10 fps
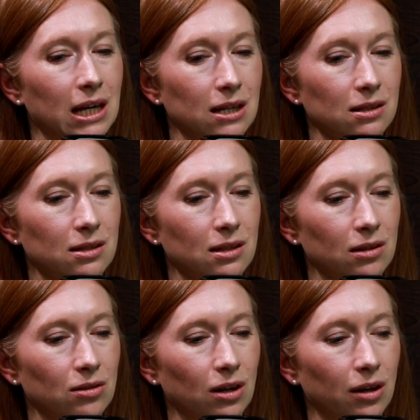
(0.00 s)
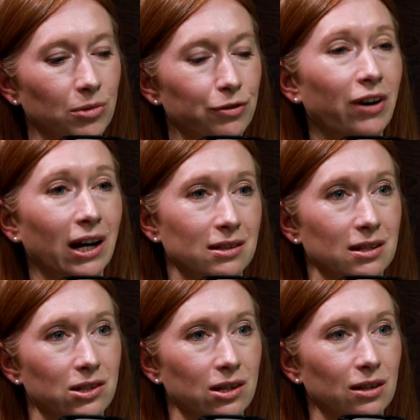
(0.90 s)
it's the fat
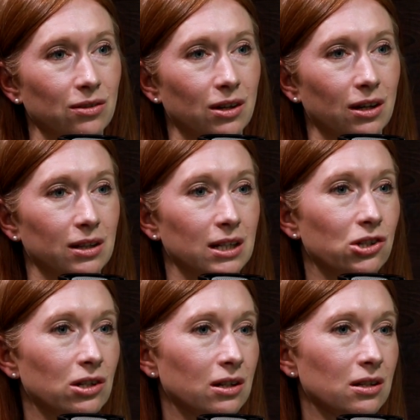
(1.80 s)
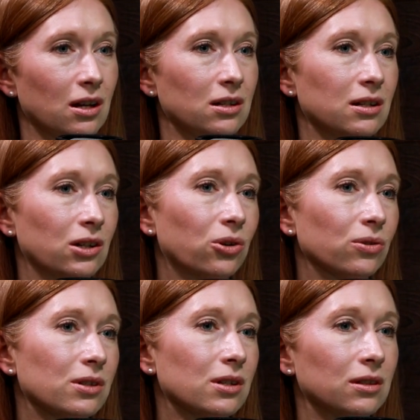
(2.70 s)
tissue that the insulin has actually
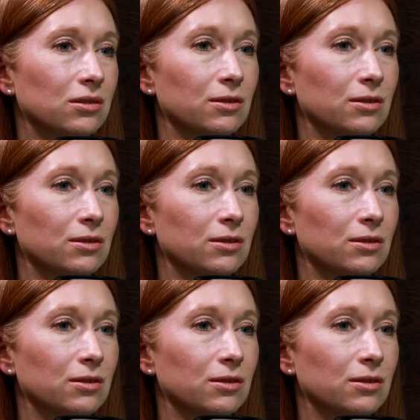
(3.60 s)
caused the